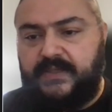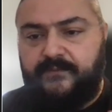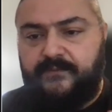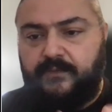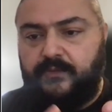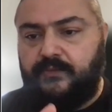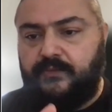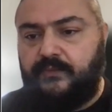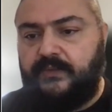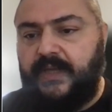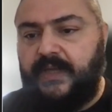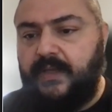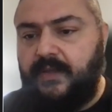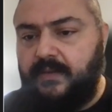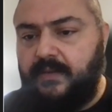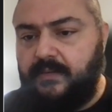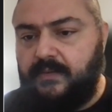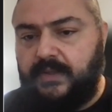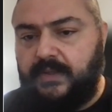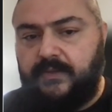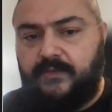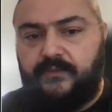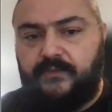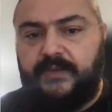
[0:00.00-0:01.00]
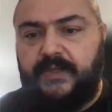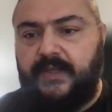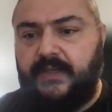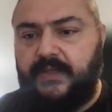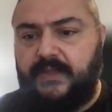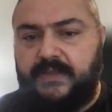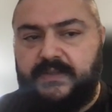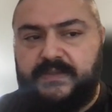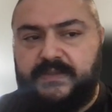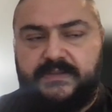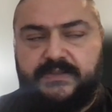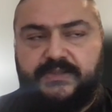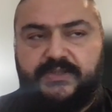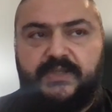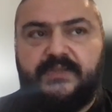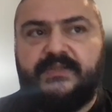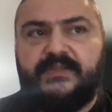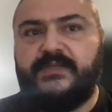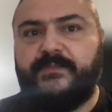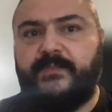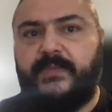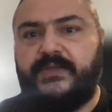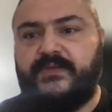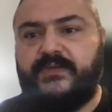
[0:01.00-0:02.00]
Even today, today is
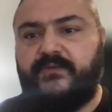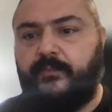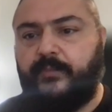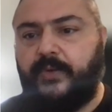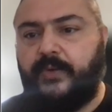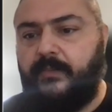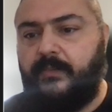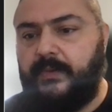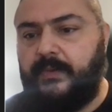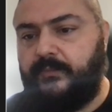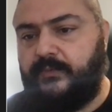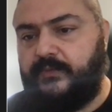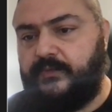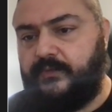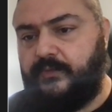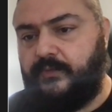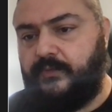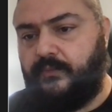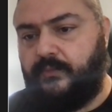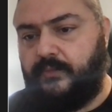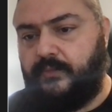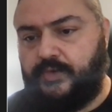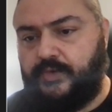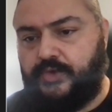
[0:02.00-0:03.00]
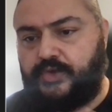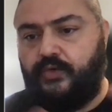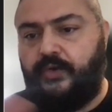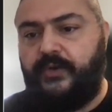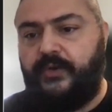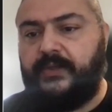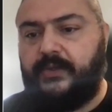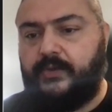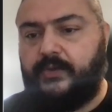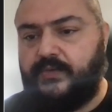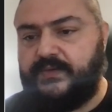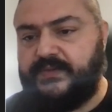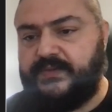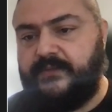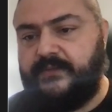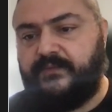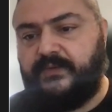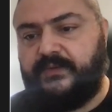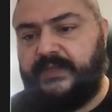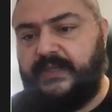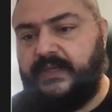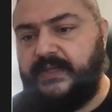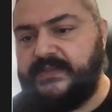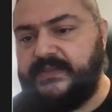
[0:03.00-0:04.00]
just as much of a problem to join across
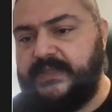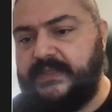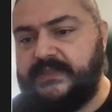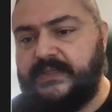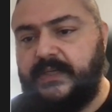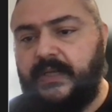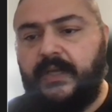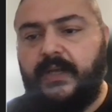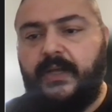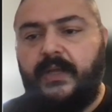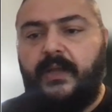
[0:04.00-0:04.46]
different data sets.